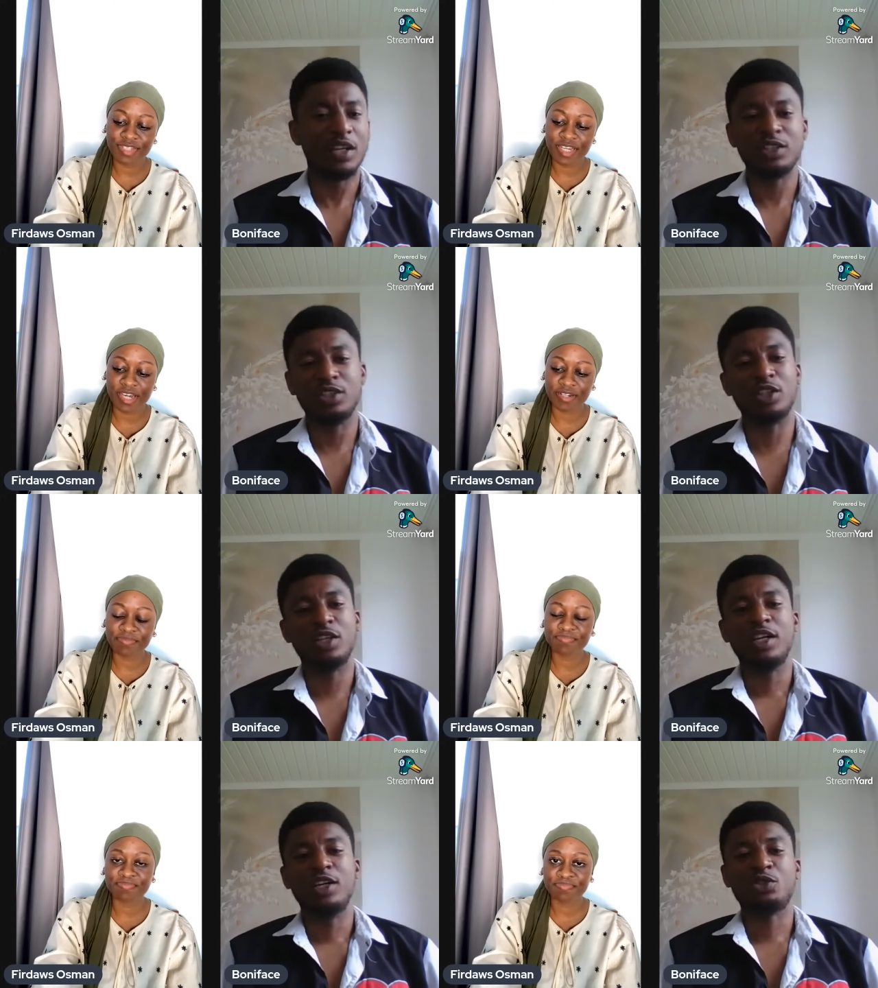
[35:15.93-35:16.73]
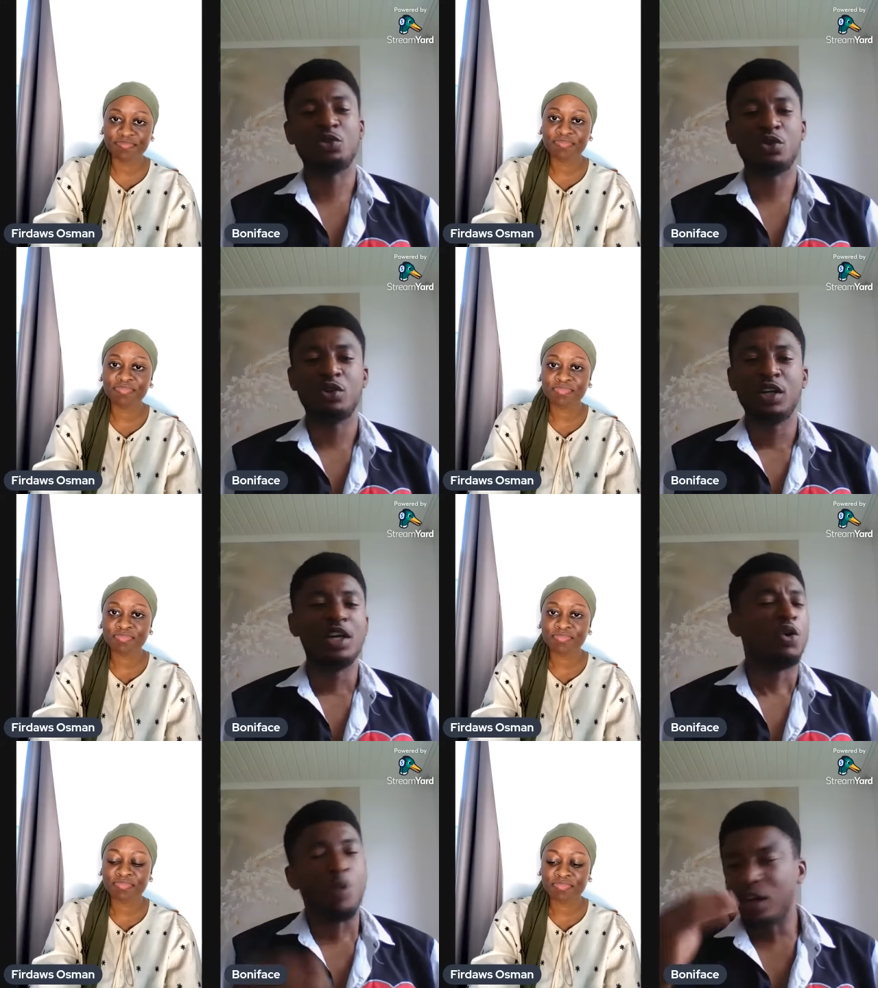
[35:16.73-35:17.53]
Speaker 1: Yeah. yeah.
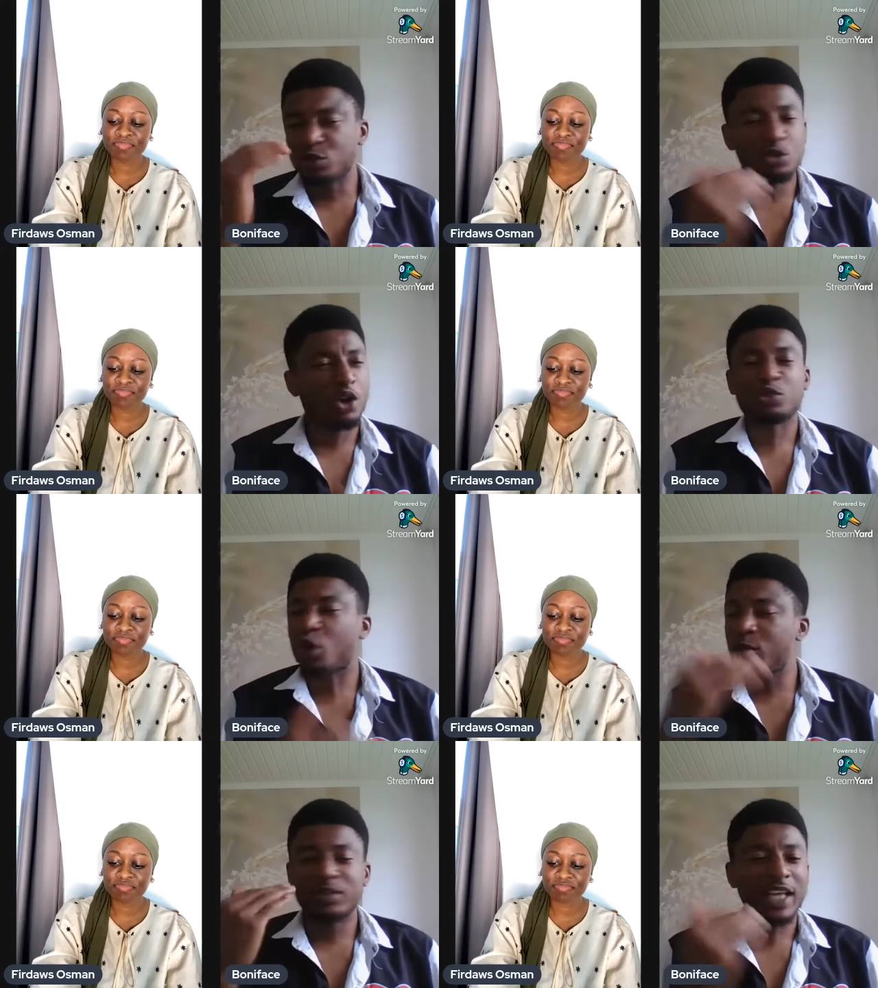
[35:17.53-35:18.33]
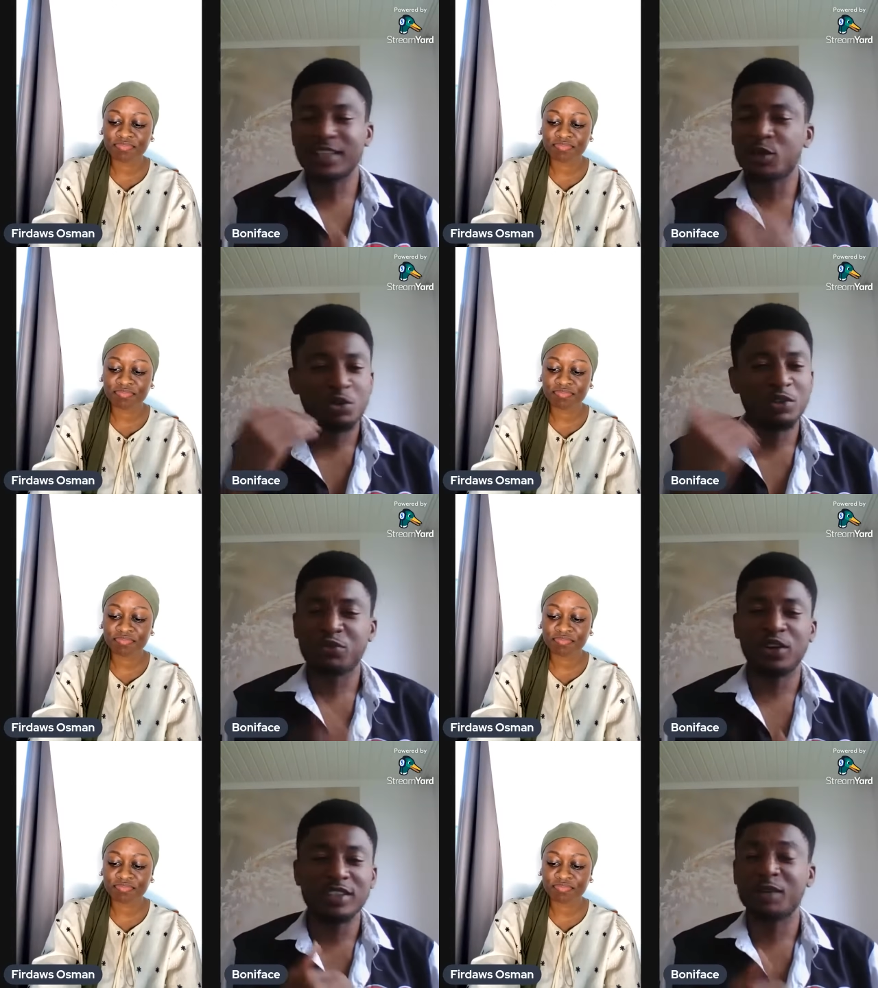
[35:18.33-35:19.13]
once you just come, start looking
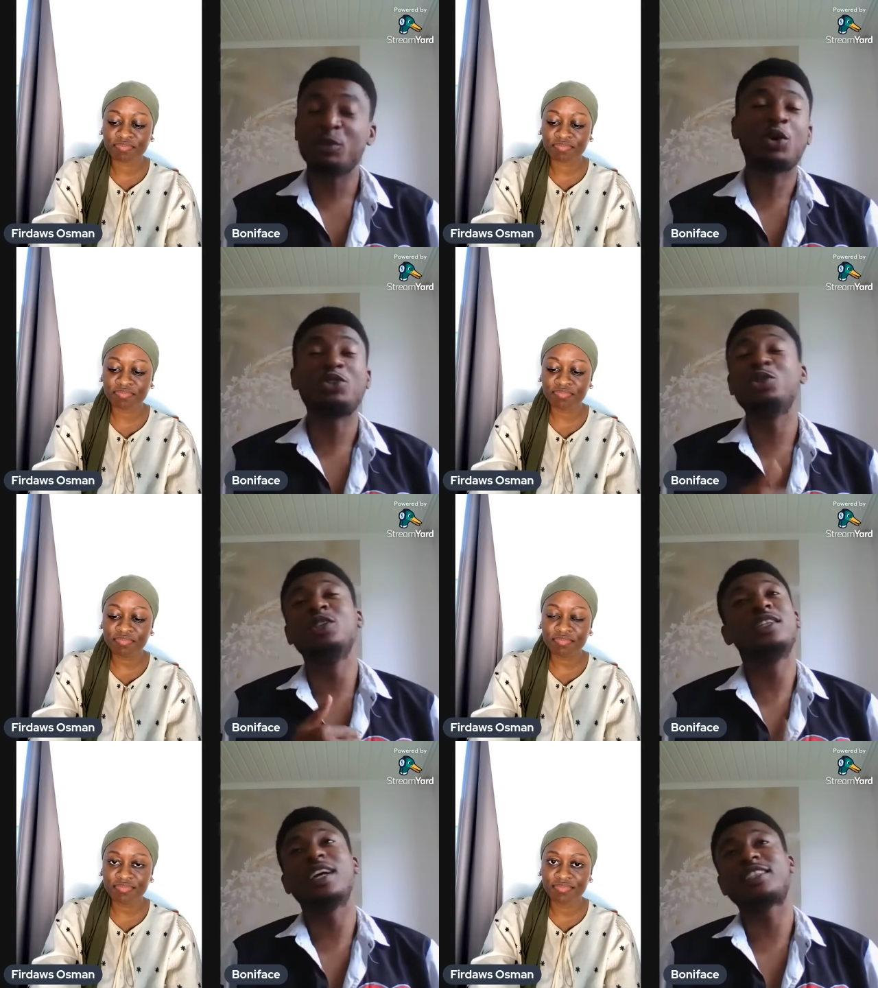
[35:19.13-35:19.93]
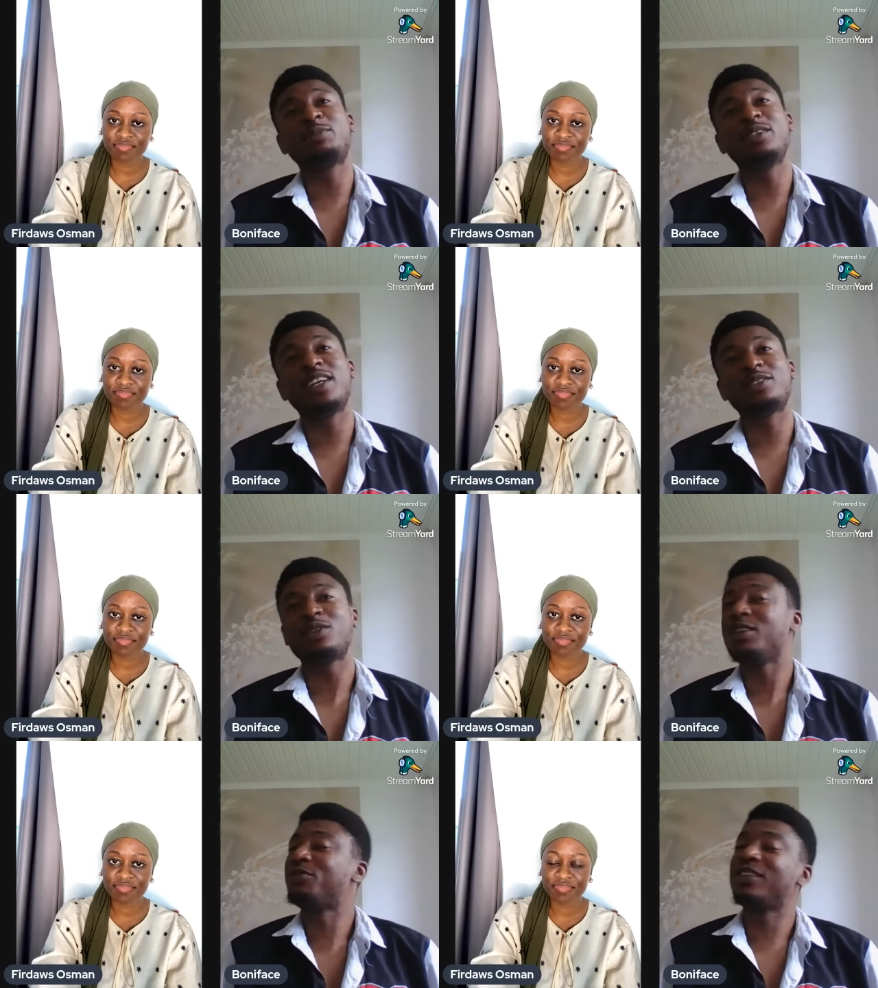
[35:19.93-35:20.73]
for inter because you need the experience.
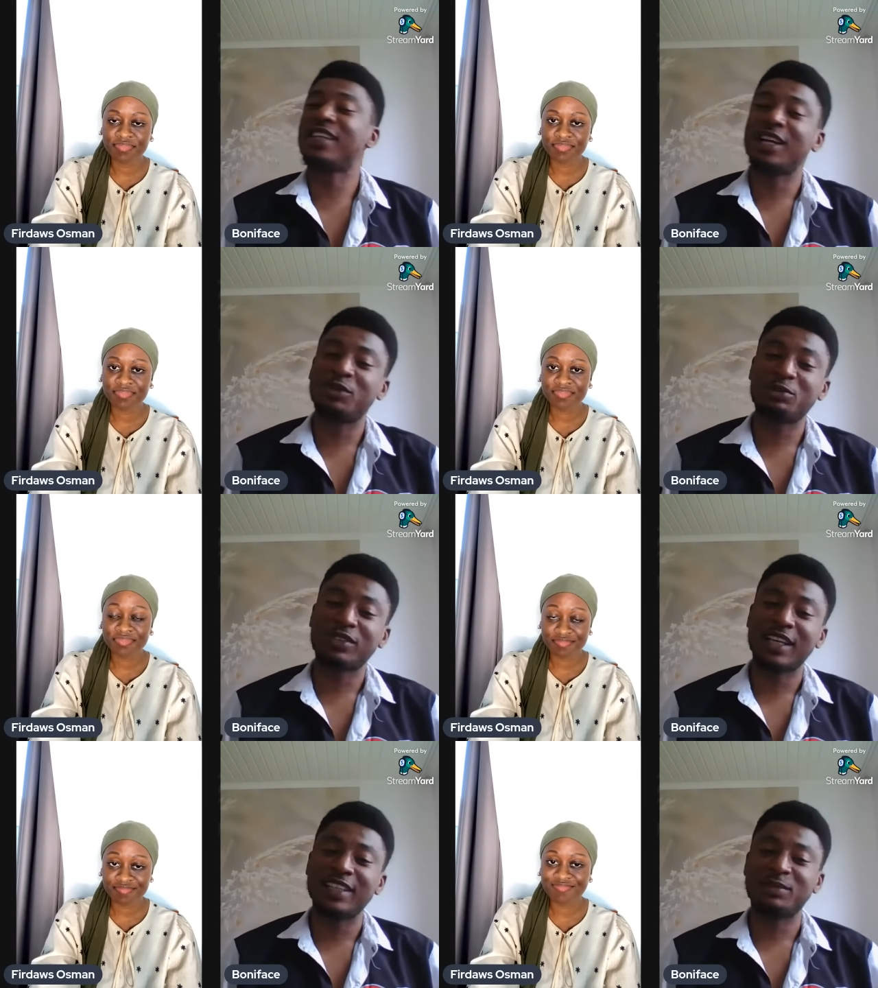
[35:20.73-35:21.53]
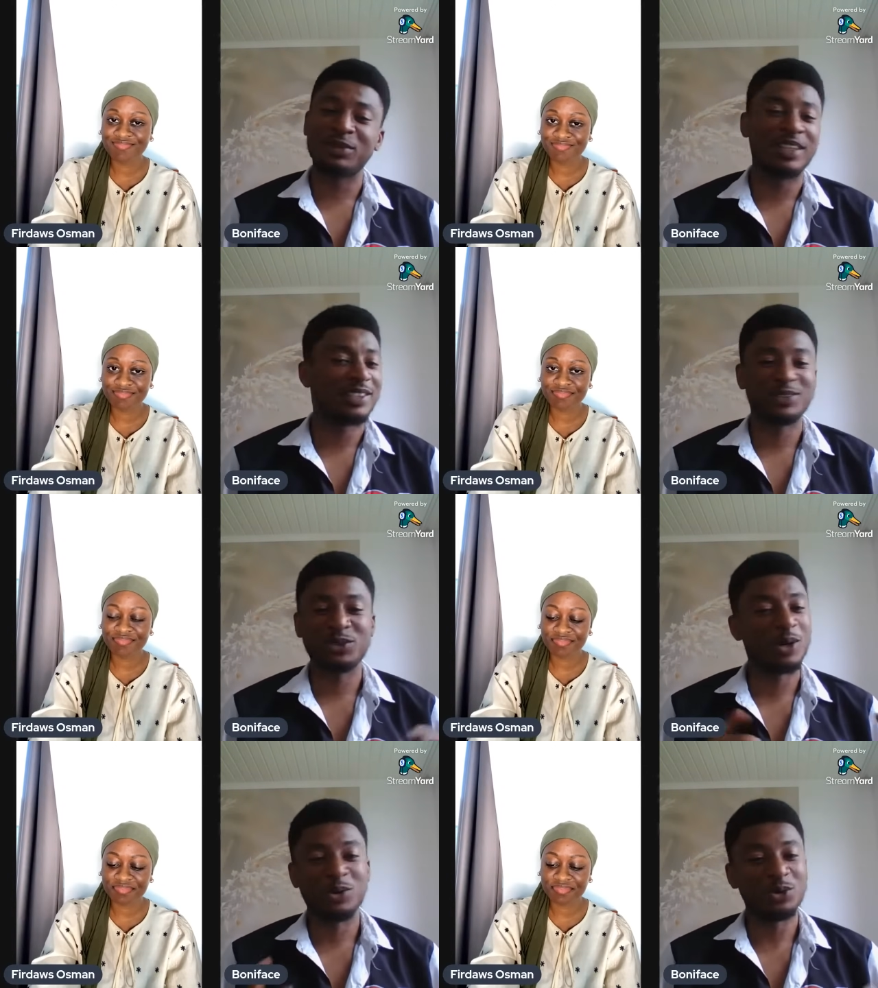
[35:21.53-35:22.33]
So if you graduate without experience,
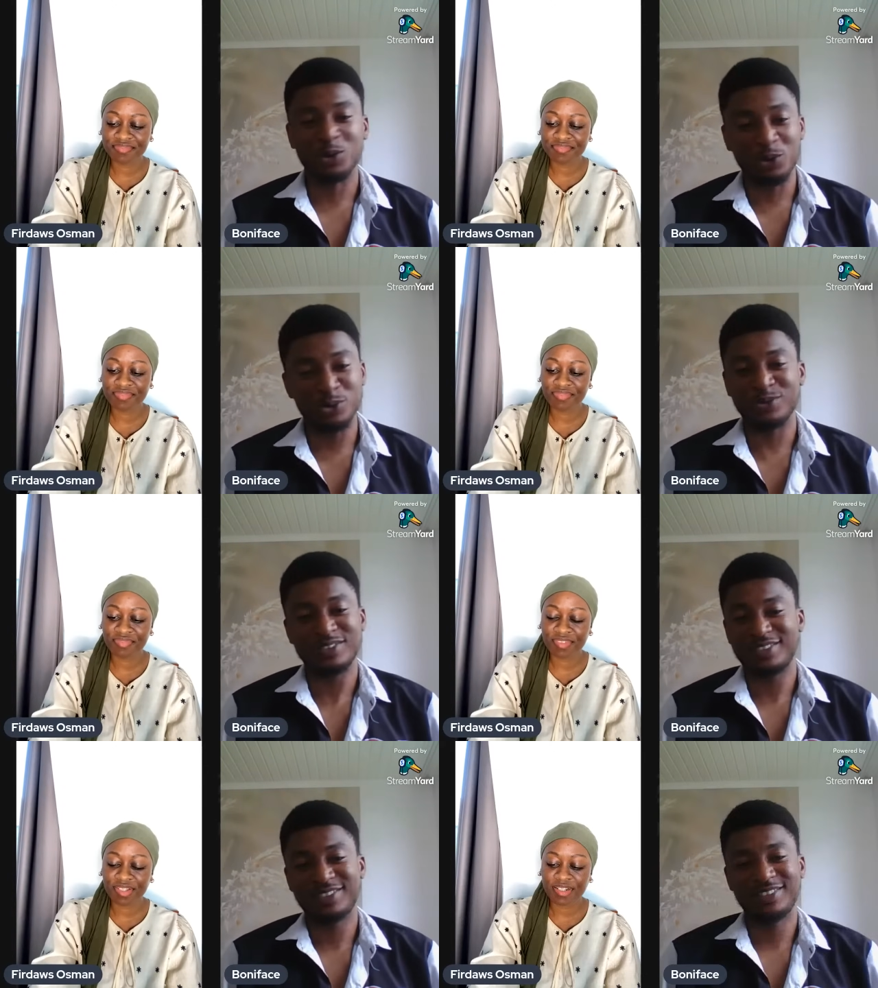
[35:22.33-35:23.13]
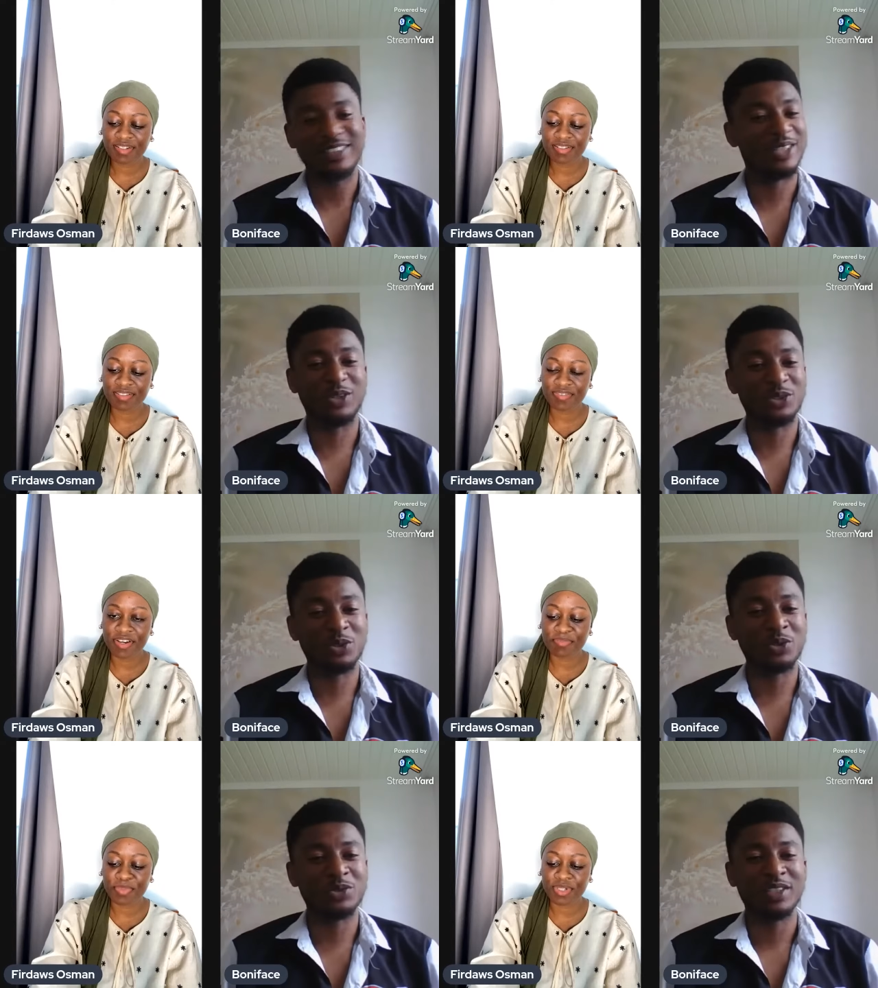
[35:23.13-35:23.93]
you're on your own. You're on
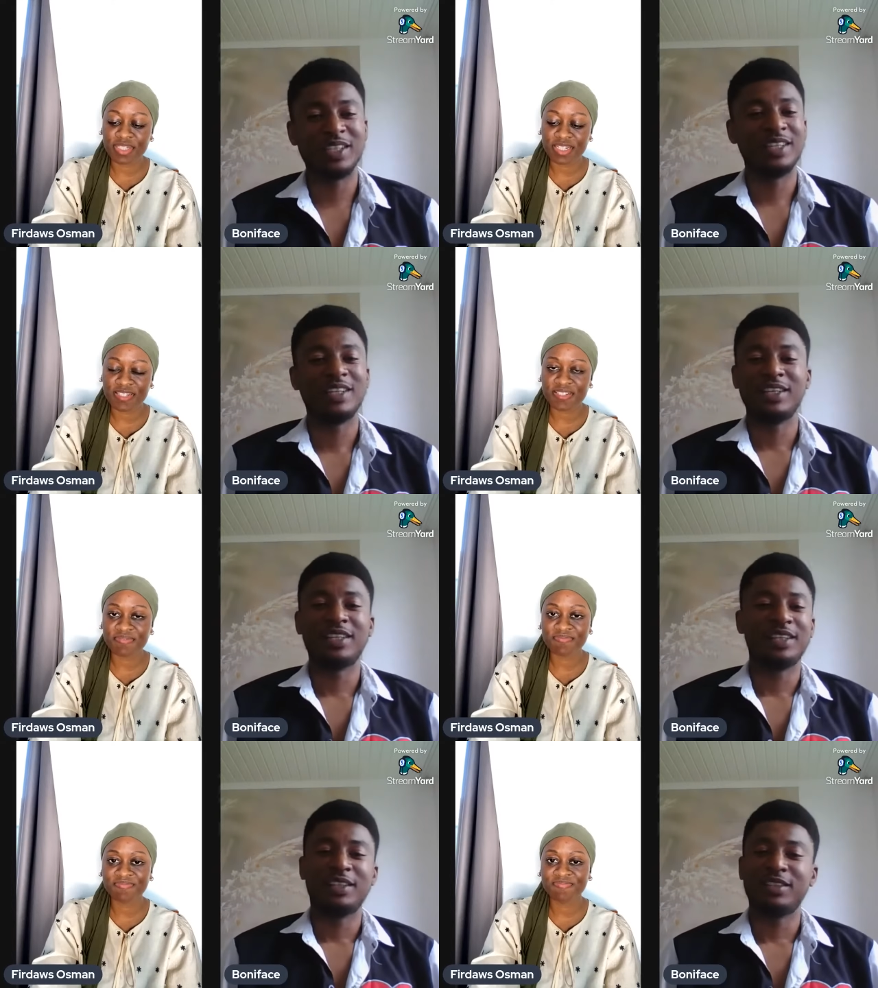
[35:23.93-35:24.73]
your Very own. important.